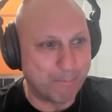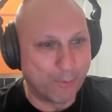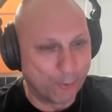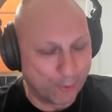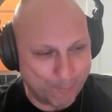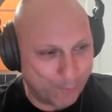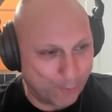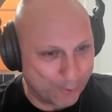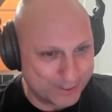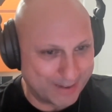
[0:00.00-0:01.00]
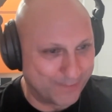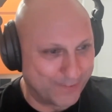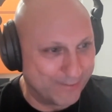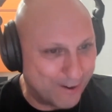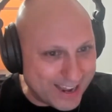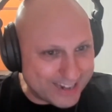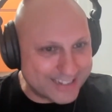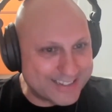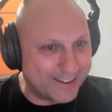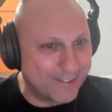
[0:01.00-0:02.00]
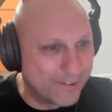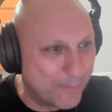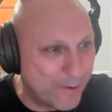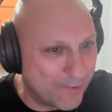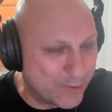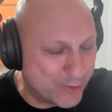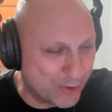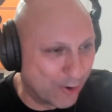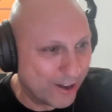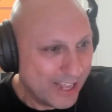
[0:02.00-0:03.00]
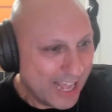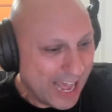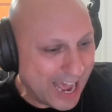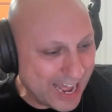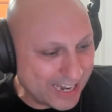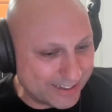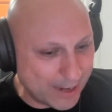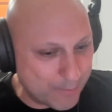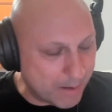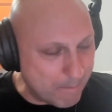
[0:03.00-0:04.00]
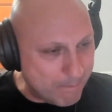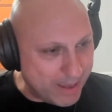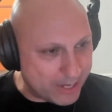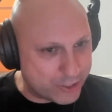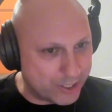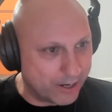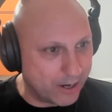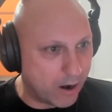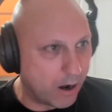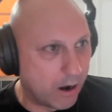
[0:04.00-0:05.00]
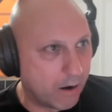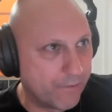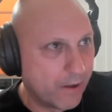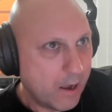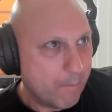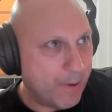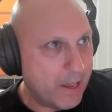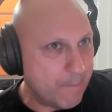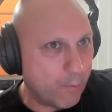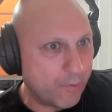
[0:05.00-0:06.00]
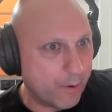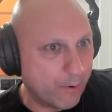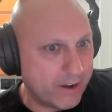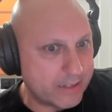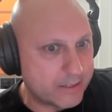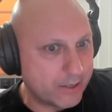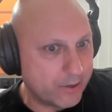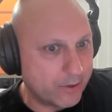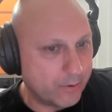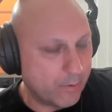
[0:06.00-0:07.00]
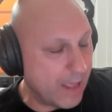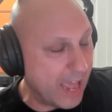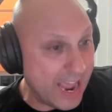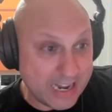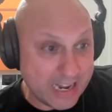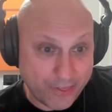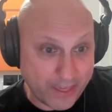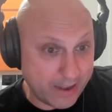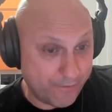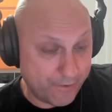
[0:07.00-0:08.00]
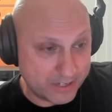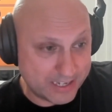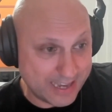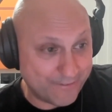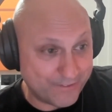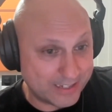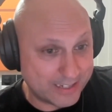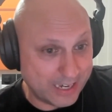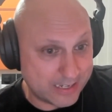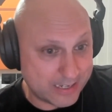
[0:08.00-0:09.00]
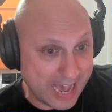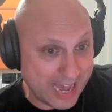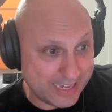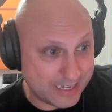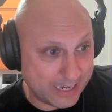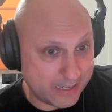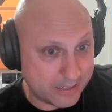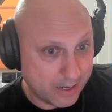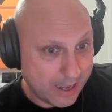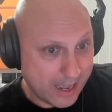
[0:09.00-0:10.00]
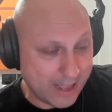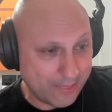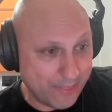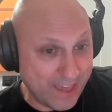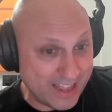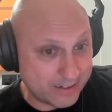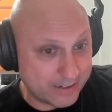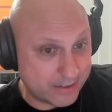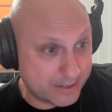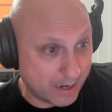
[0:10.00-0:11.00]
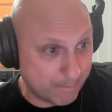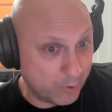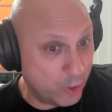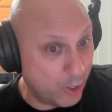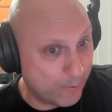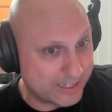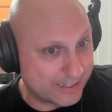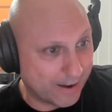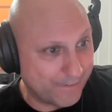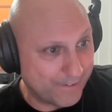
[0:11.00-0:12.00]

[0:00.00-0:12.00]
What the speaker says: Bull or something, right in the centre of Wythenshawe. And it was a mixture of people that were into anything from the 70s, 80s, and then some newer stuff.